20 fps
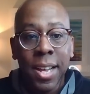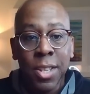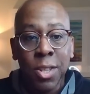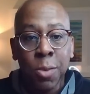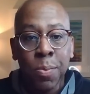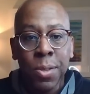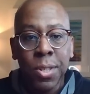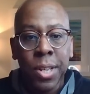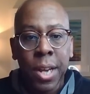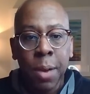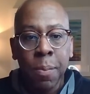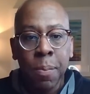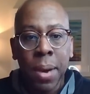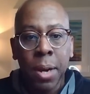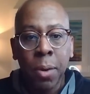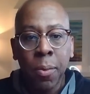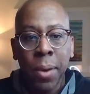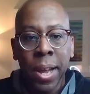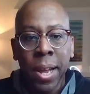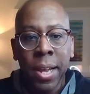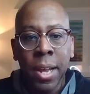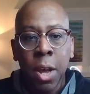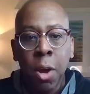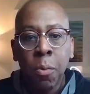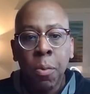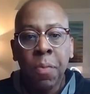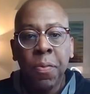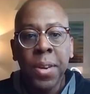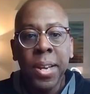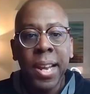Super chat, by the way.
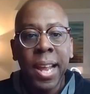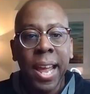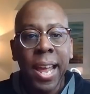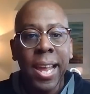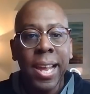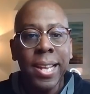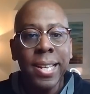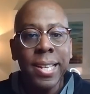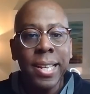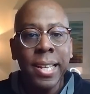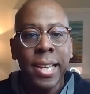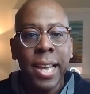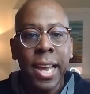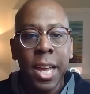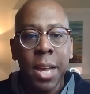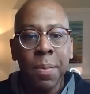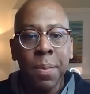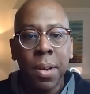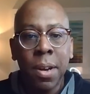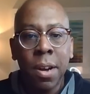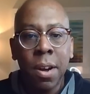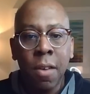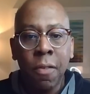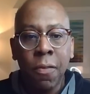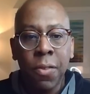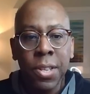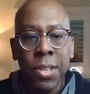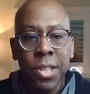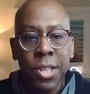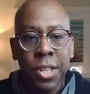With an 8-game
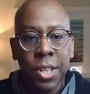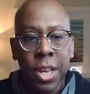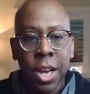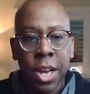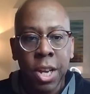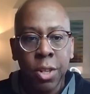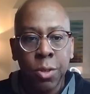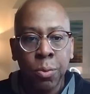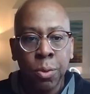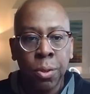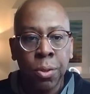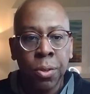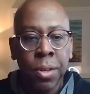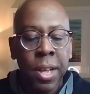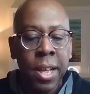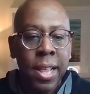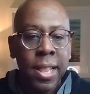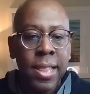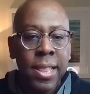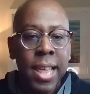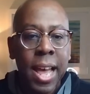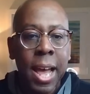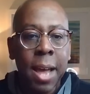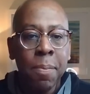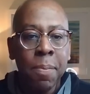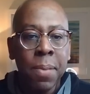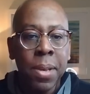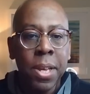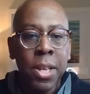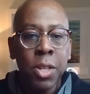conference schedule,
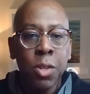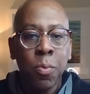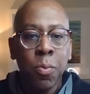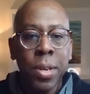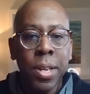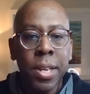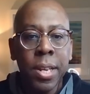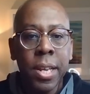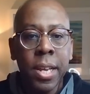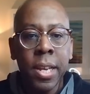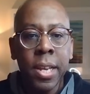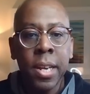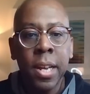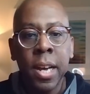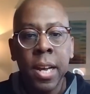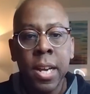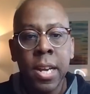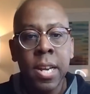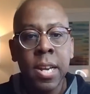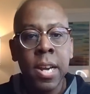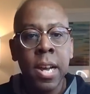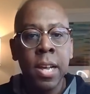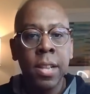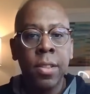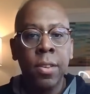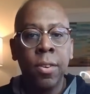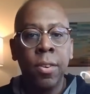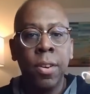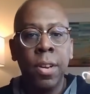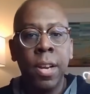that means we need
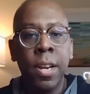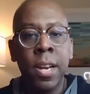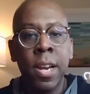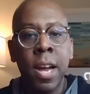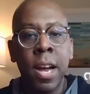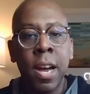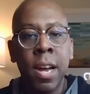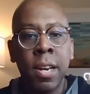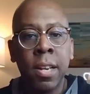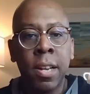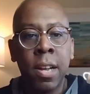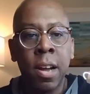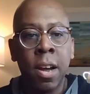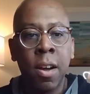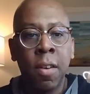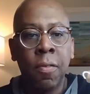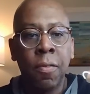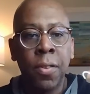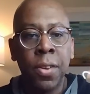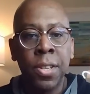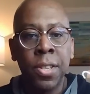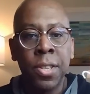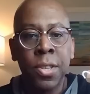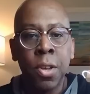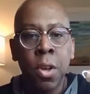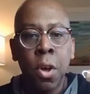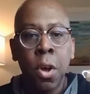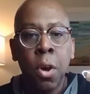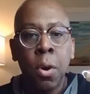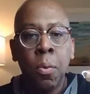another
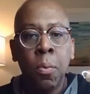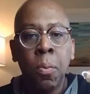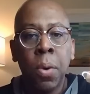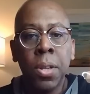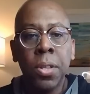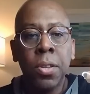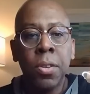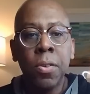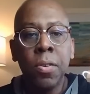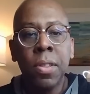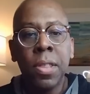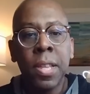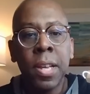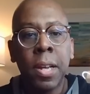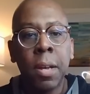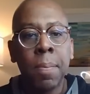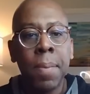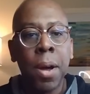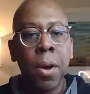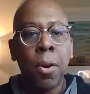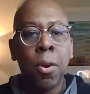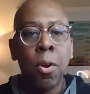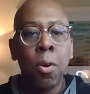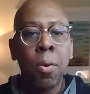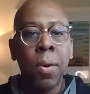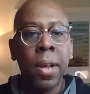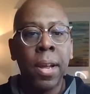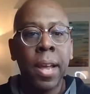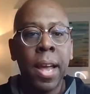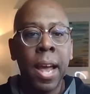non-conference. What do you think about
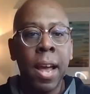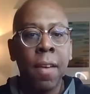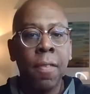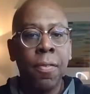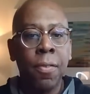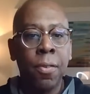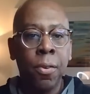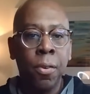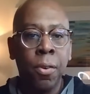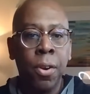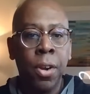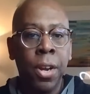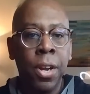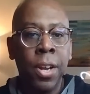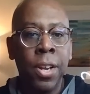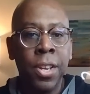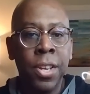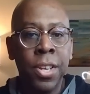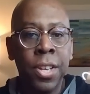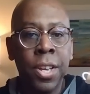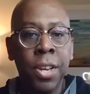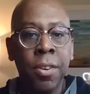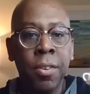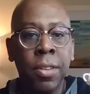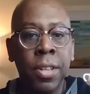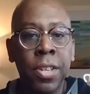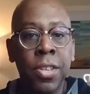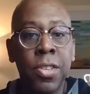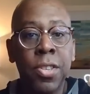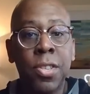going after a
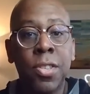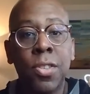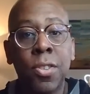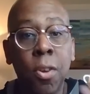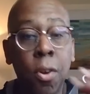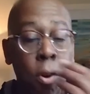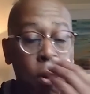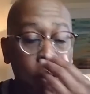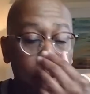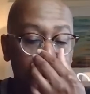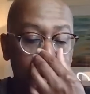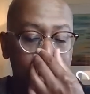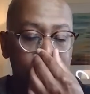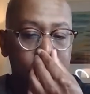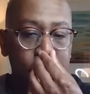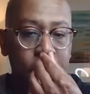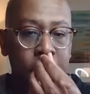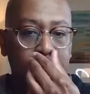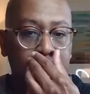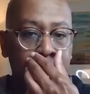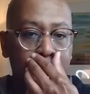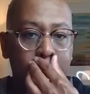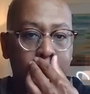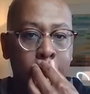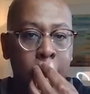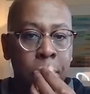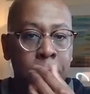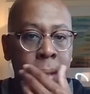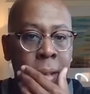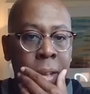yearly service
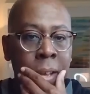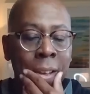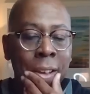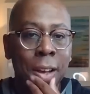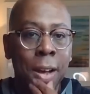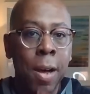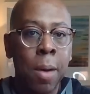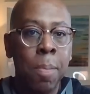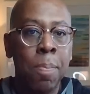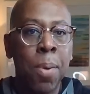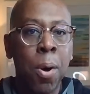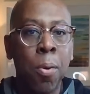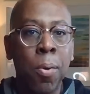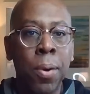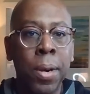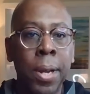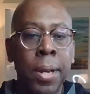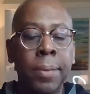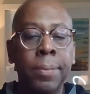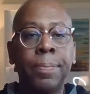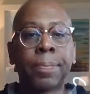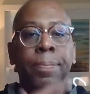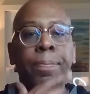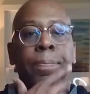academy opponent?